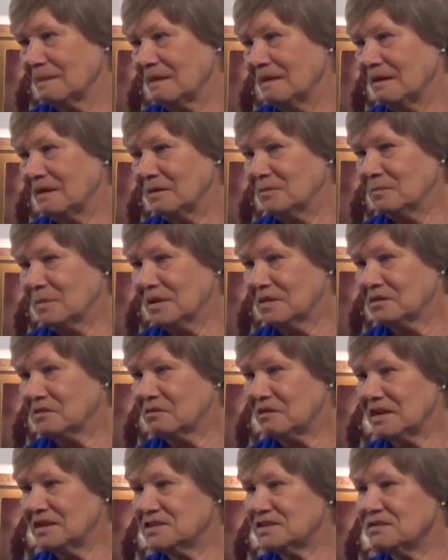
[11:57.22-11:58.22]
And by the
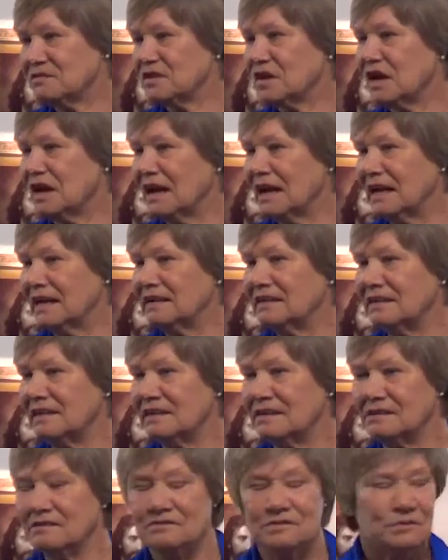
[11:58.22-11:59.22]
grace of God
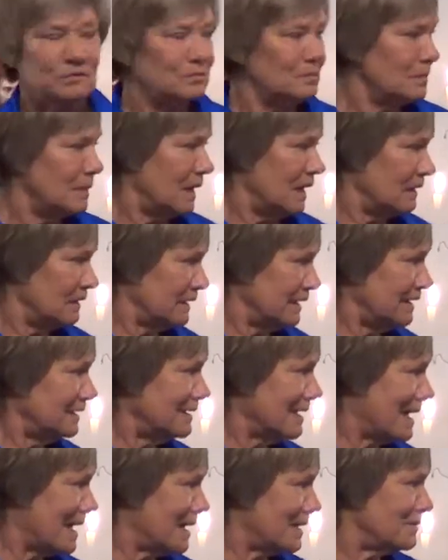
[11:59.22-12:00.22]
and through Molly
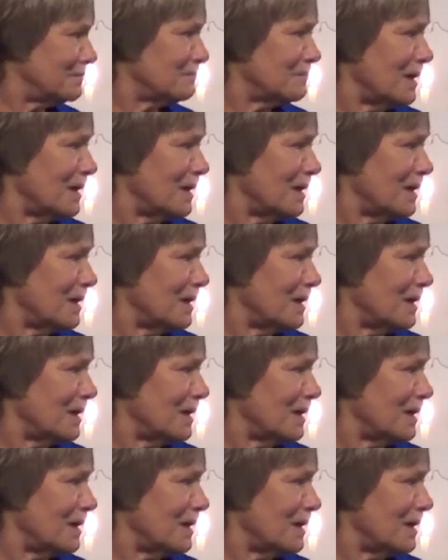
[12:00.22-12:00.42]
and